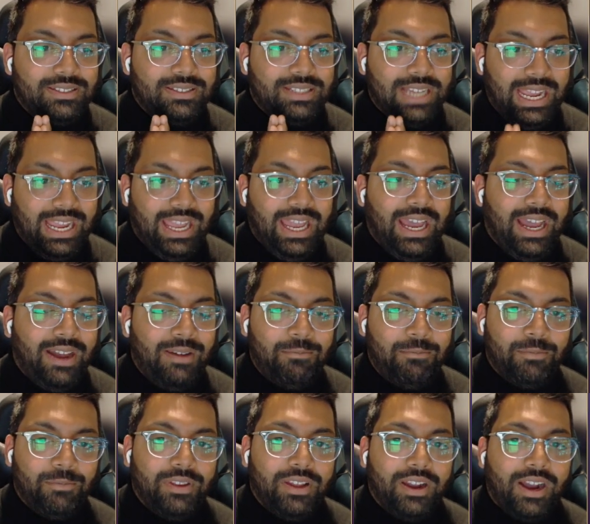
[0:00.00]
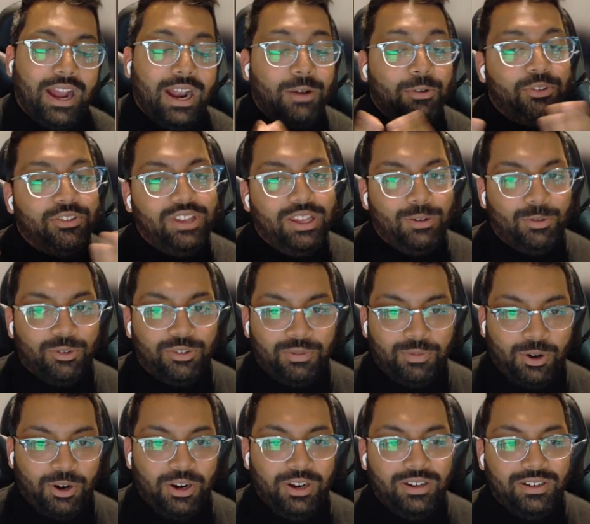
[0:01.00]
Take care, and I will see you all
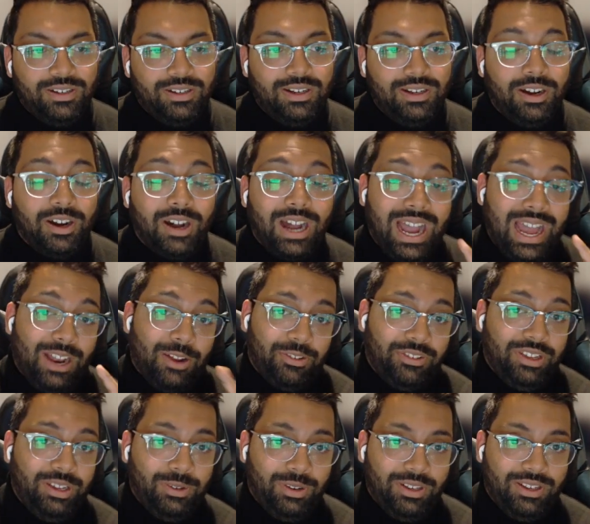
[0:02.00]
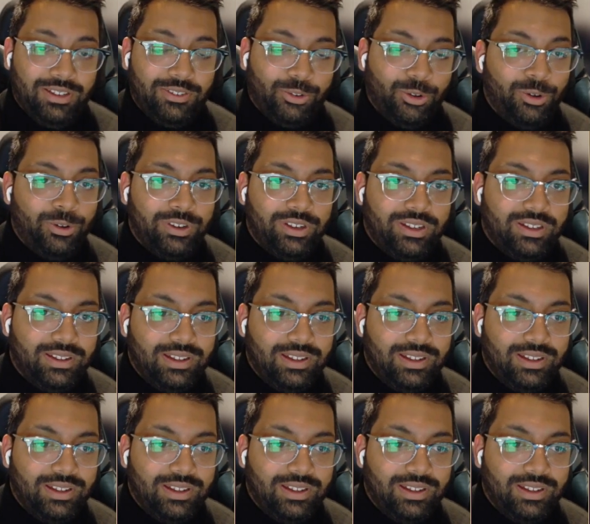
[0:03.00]
tomorrow. And I'll see you in the Discord.